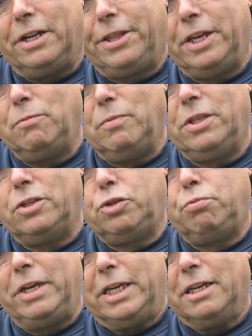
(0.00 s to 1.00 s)
And I think with the
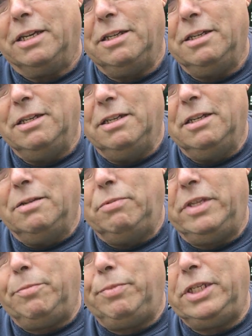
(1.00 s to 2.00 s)
twig,
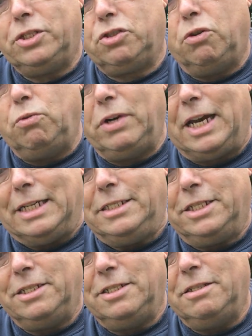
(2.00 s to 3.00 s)
with it being so
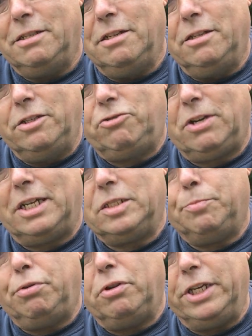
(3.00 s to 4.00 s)
light, they tried
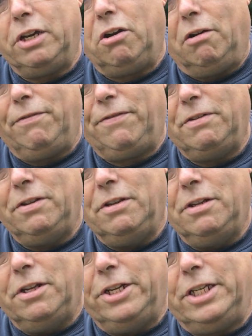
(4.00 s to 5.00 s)
to pull it off
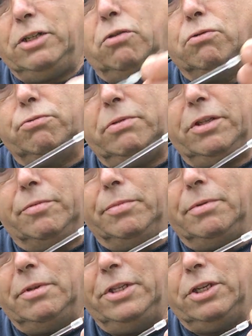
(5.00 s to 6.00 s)
and it goes with them,
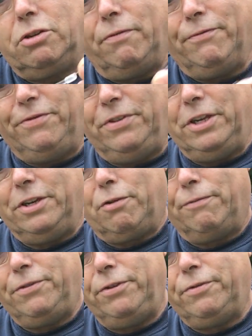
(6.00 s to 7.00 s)
and they're
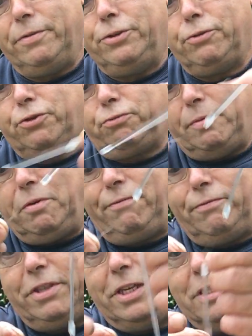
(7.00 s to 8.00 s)
confused and they just swim
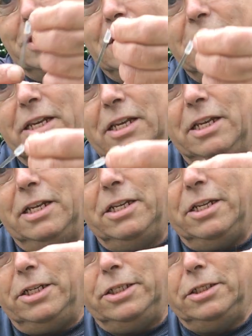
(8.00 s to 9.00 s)
off with it.
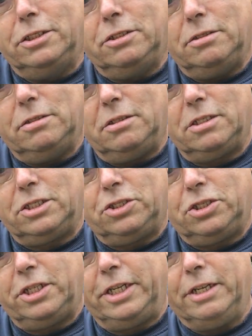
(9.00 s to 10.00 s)
And as I
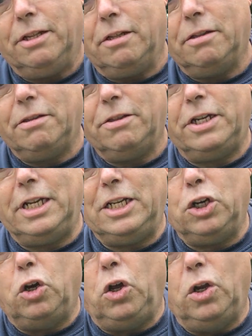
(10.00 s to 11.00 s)
say, they're
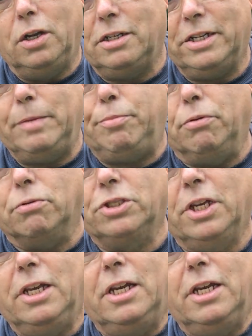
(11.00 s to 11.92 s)
nearly all lip hooked.